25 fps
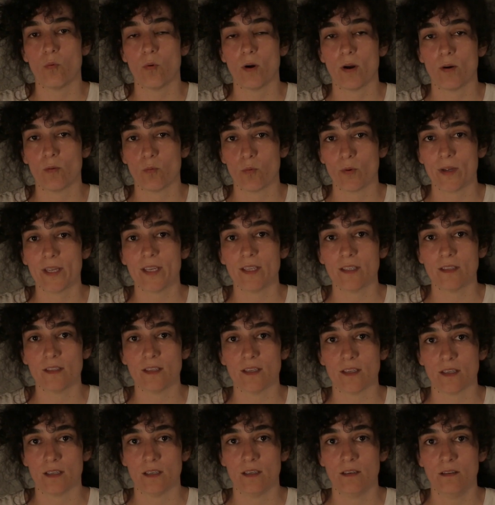What we
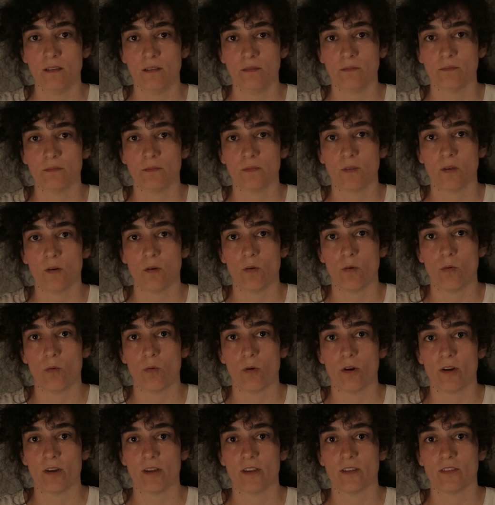did
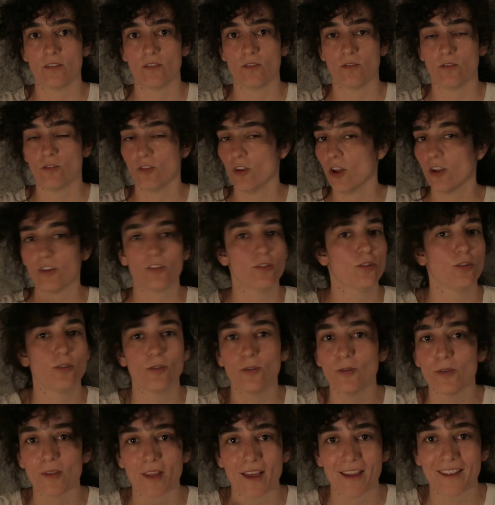was not
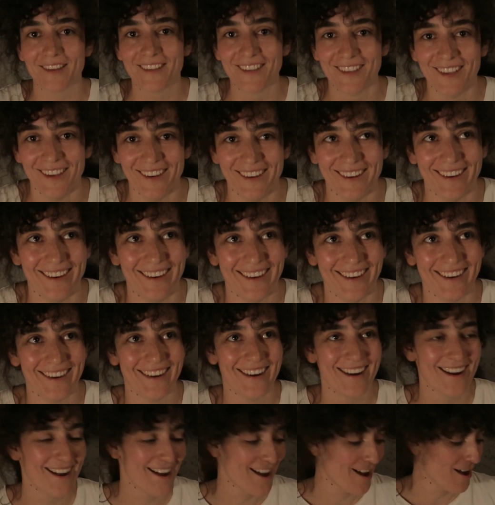to do
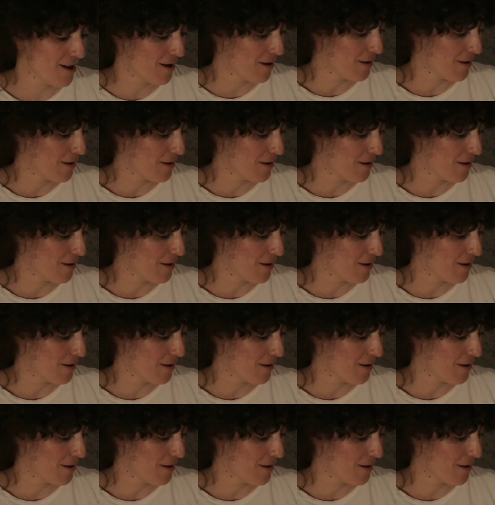that,